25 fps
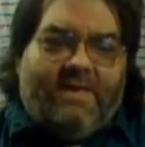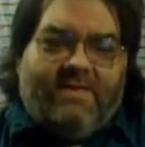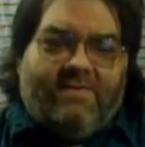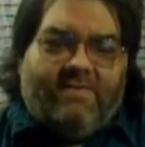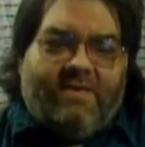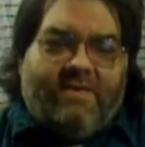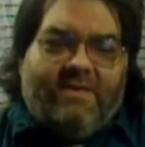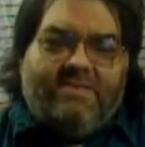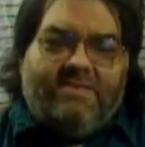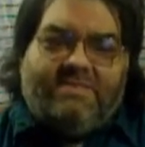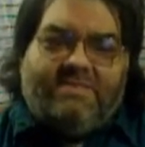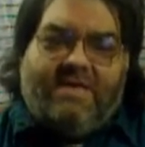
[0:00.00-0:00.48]

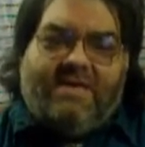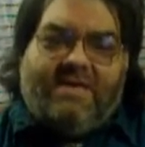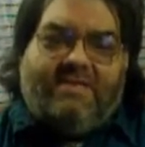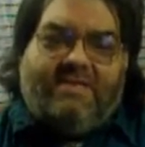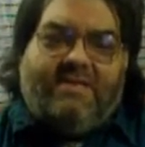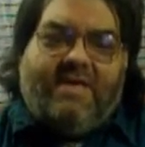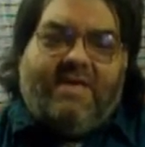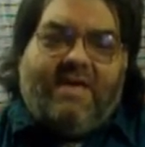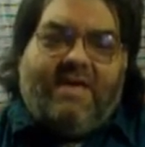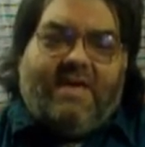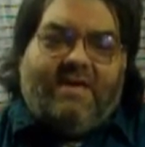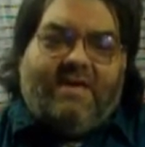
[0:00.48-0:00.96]
things like
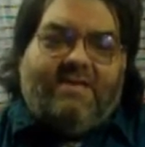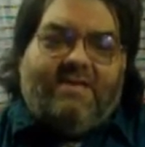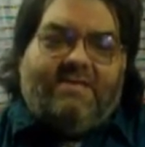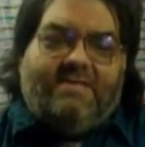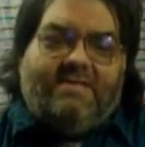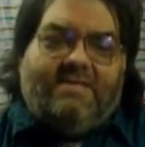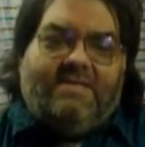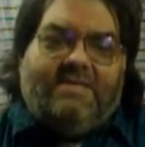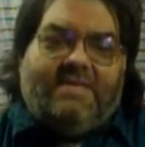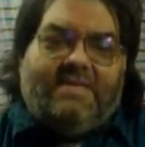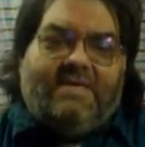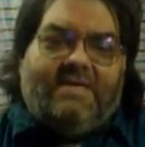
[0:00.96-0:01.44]
that.
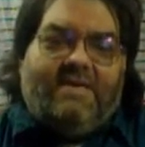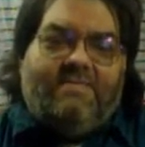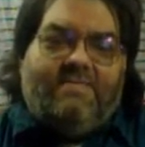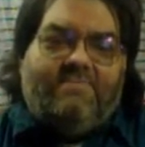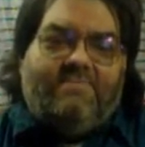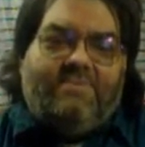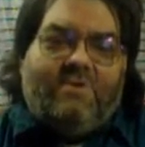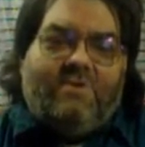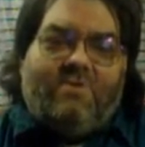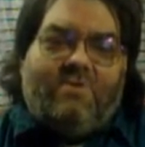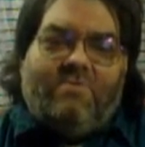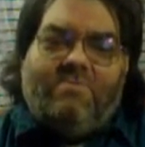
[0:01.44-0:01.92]
And,
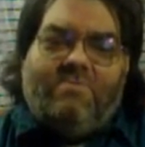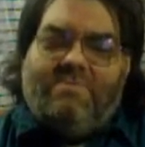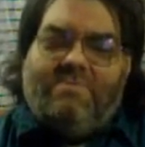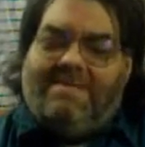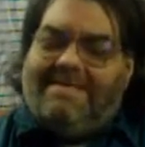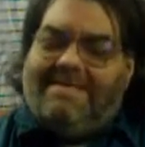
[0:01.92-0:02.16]
you know,